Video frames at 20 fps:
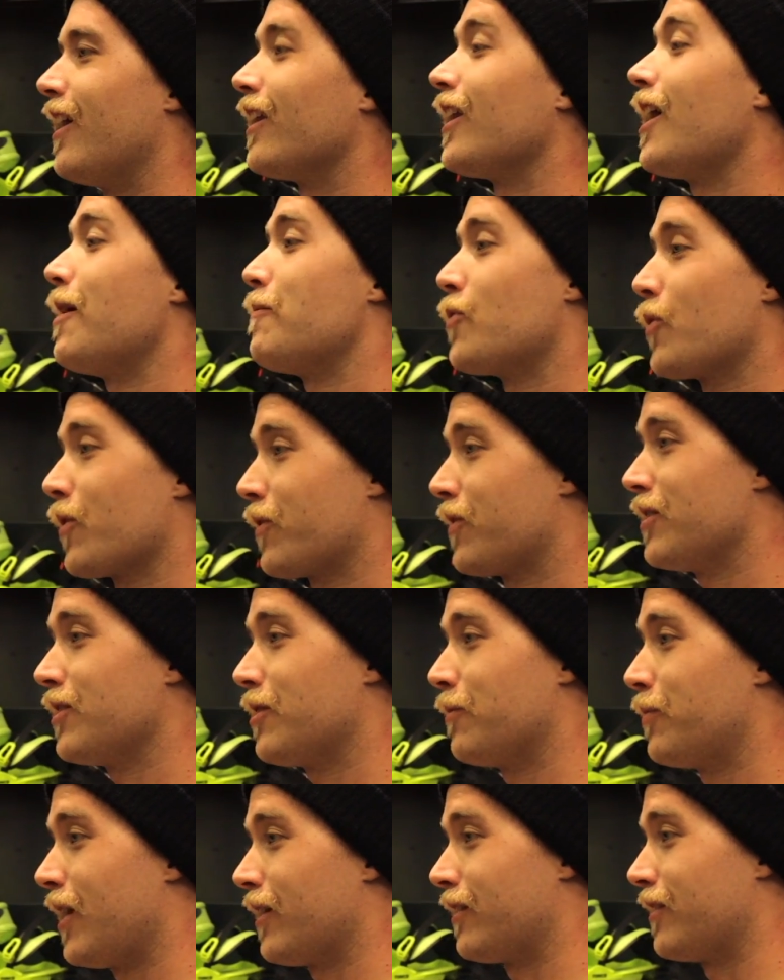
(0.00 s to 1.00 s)
A lot more to
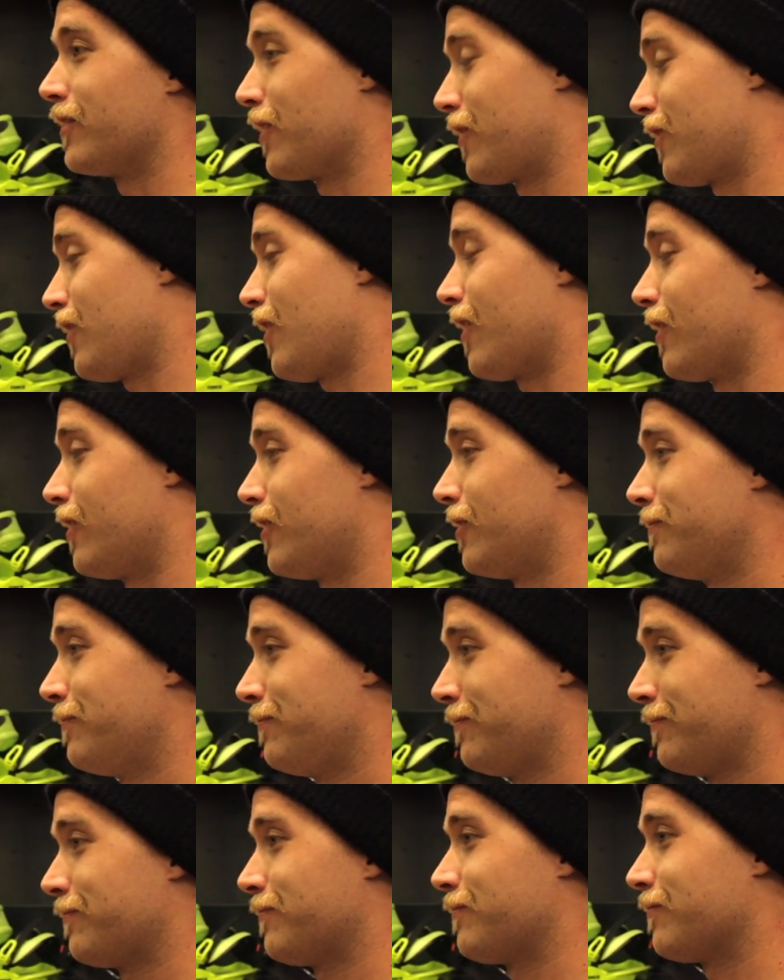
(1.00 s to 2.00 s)
think about than you thought, huh?
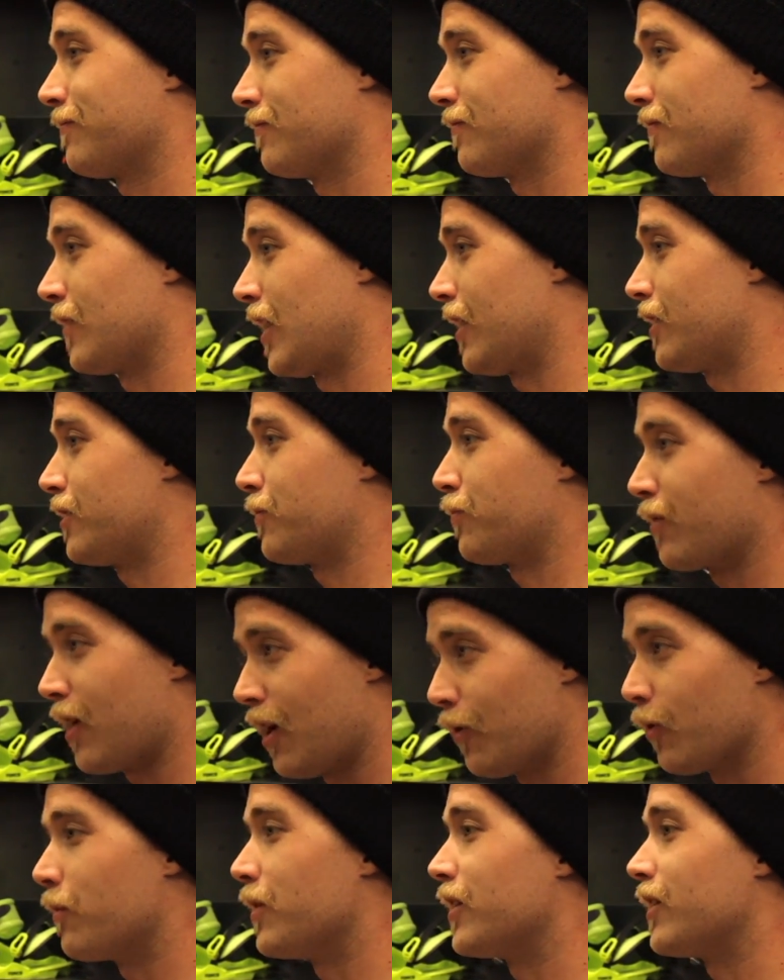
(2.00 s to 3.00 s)
That's
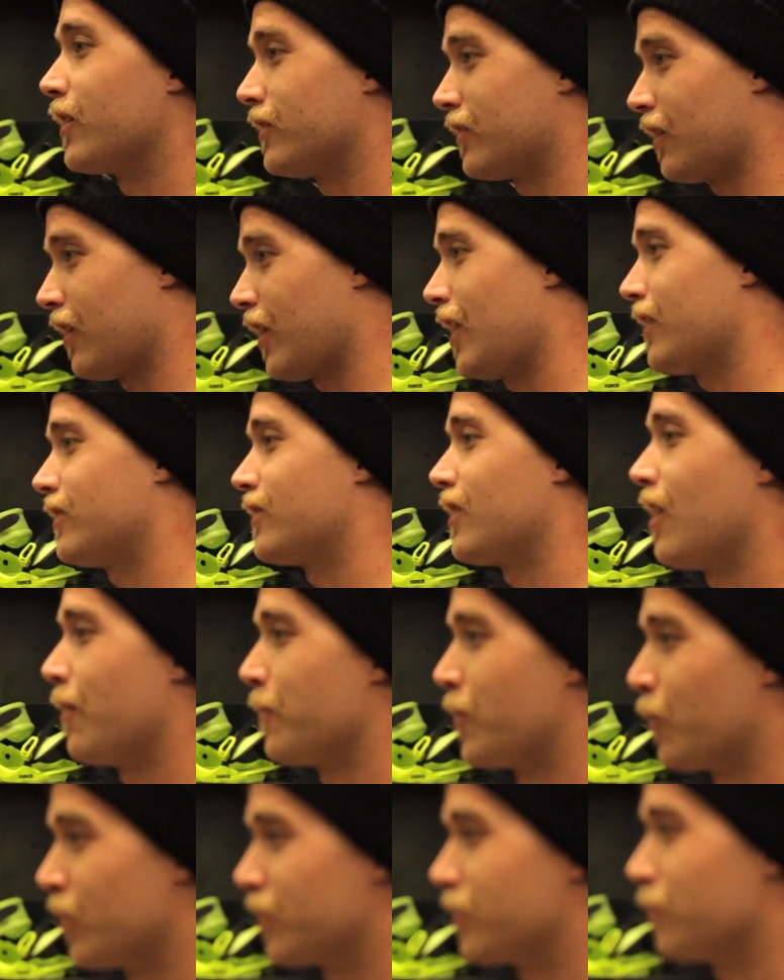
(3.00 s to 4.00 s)
probably because the last
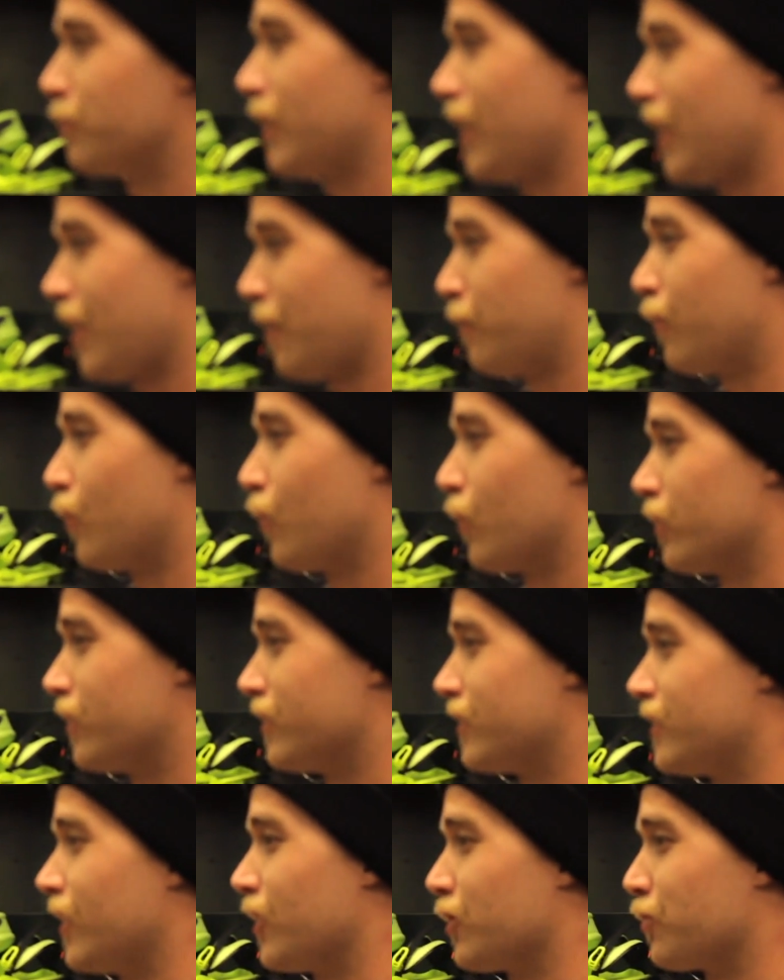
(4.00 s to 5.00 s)
time you went to buy a
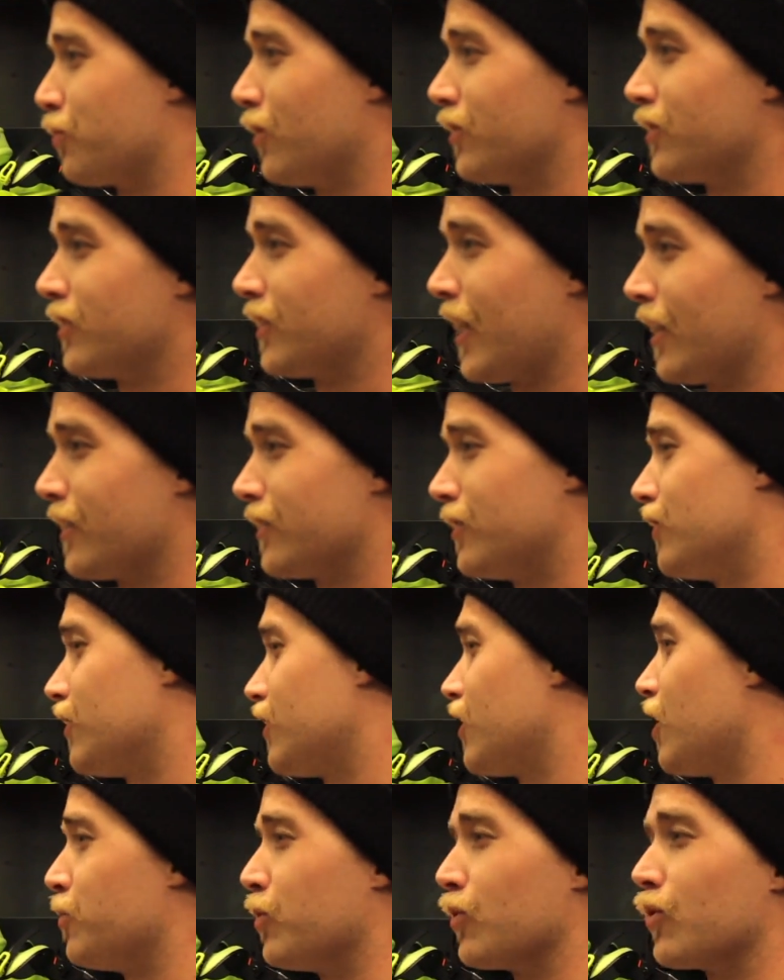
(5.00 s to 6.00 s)
board, the salesperson asked
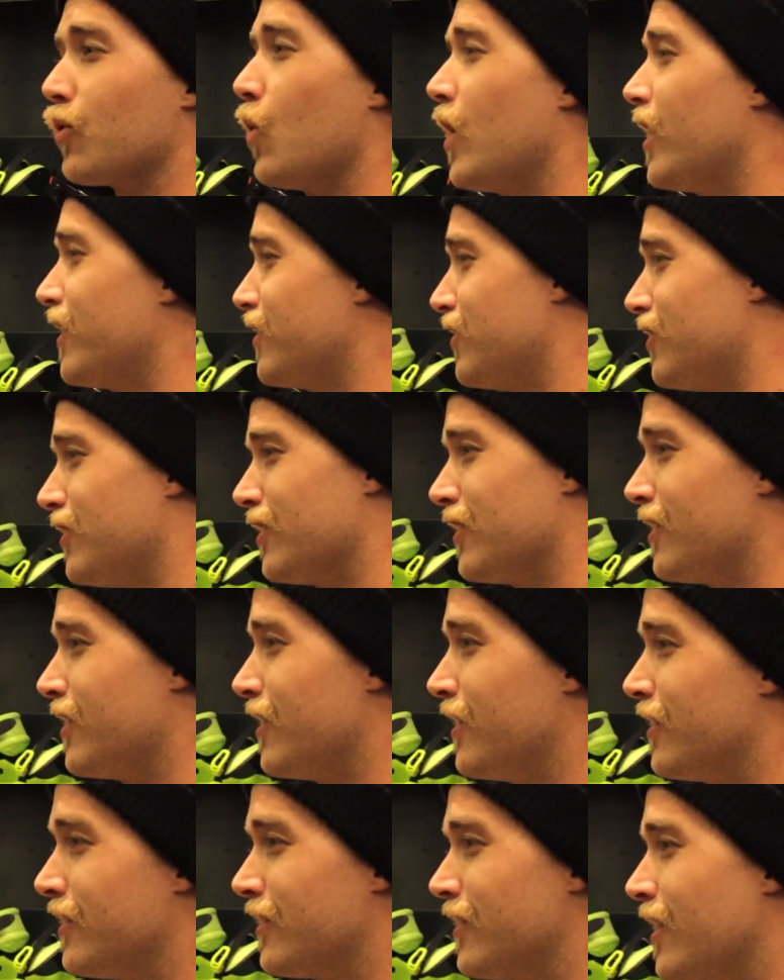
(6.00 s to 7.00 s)
you a couple
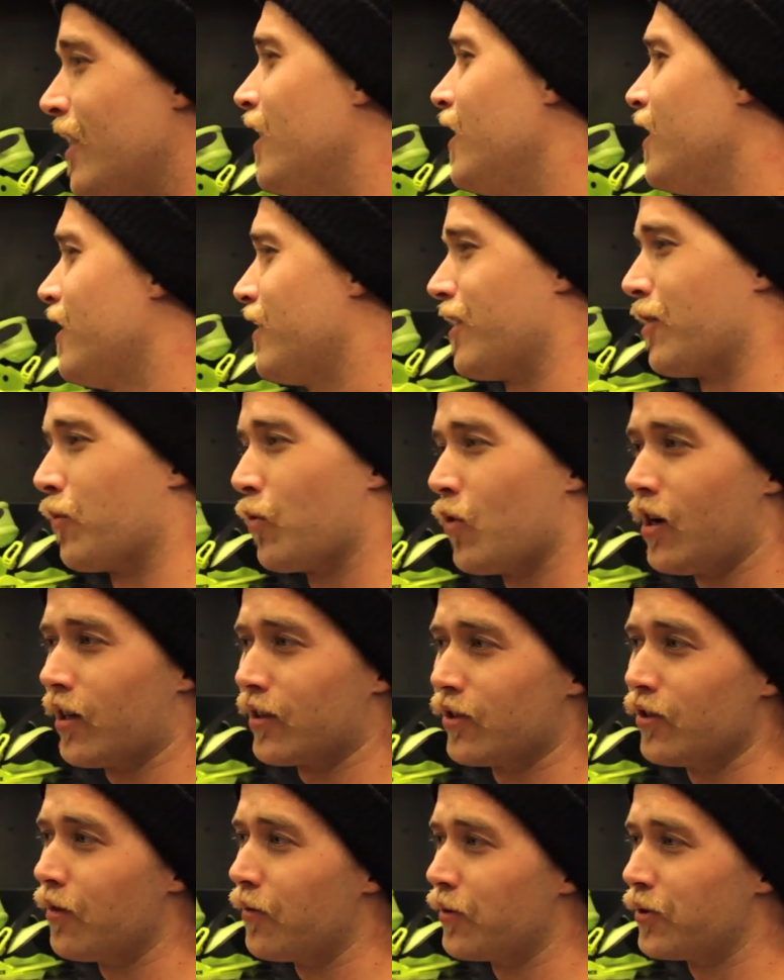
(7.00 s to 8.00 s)
questions, then
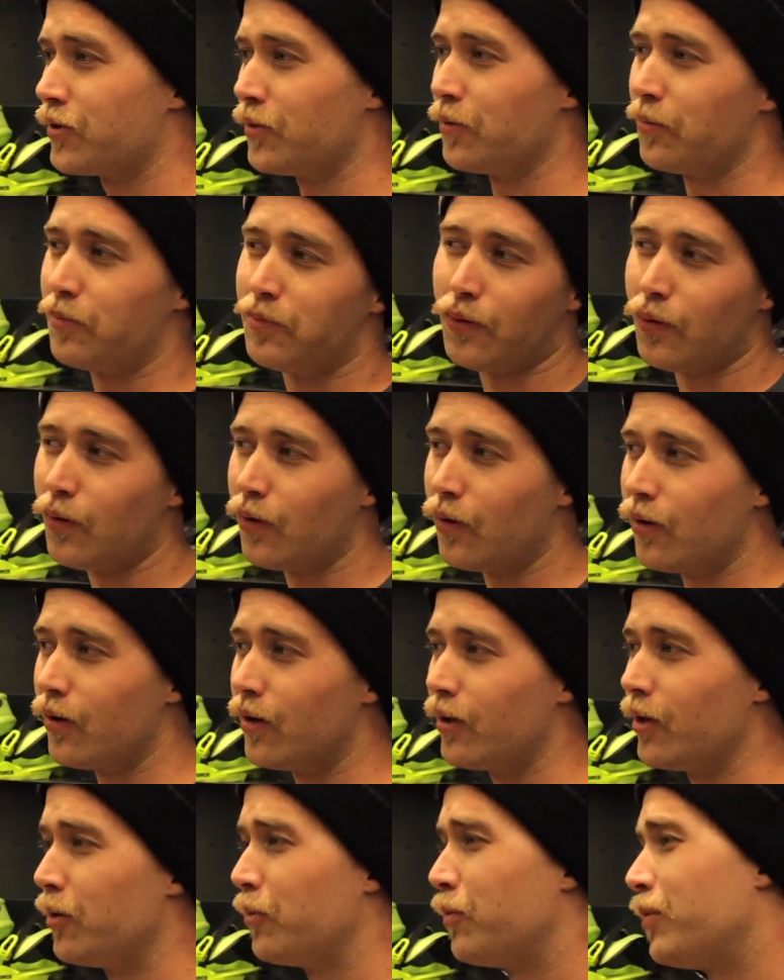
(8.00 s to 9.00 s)
walked over to a
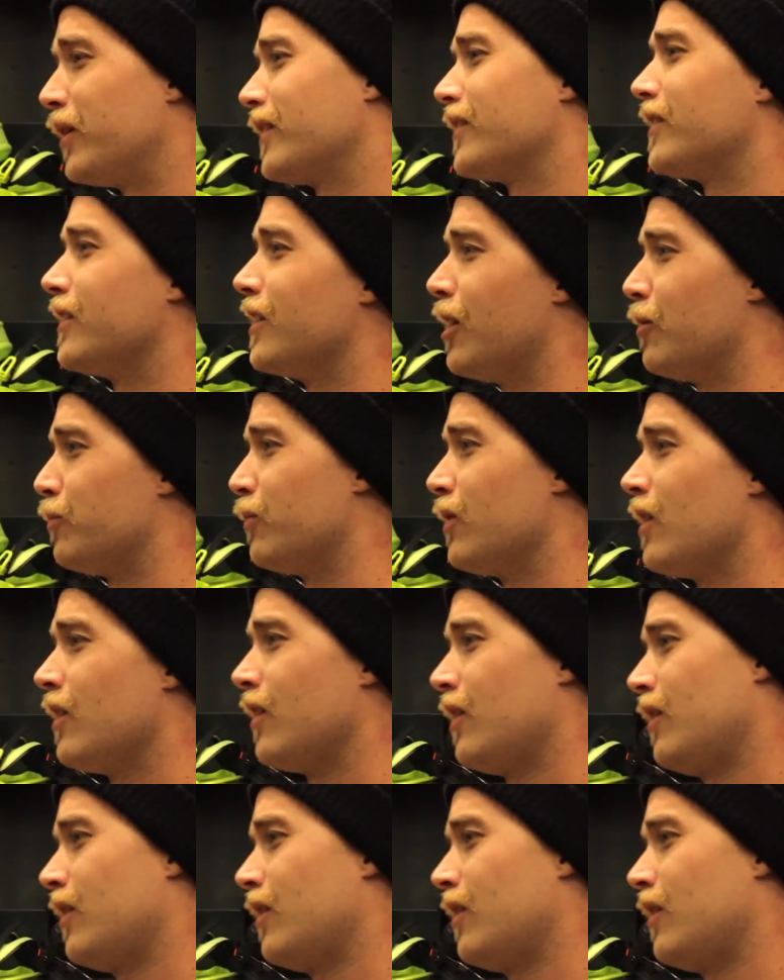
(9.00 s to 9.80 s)
board, picked it up,